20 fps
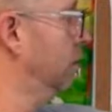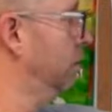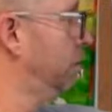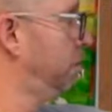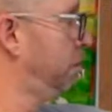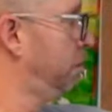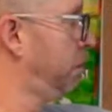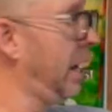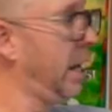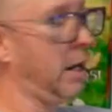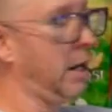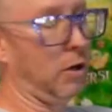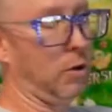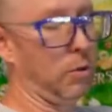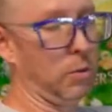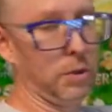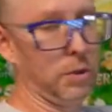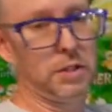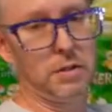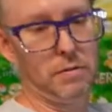
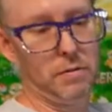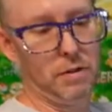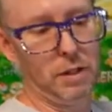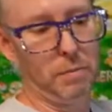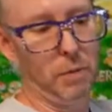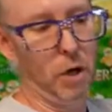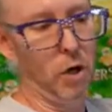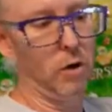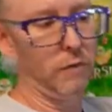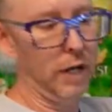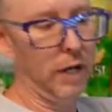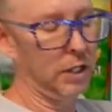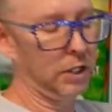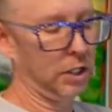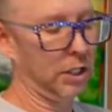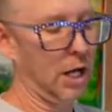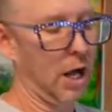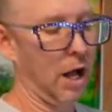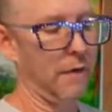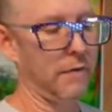panel was the
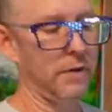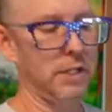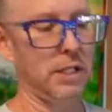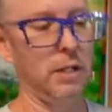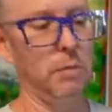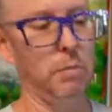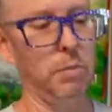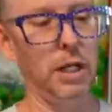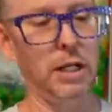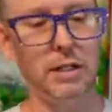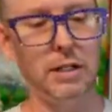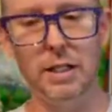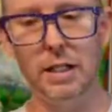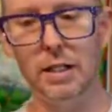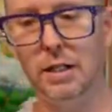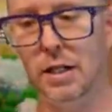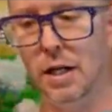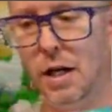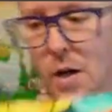motivation, obviously, but it did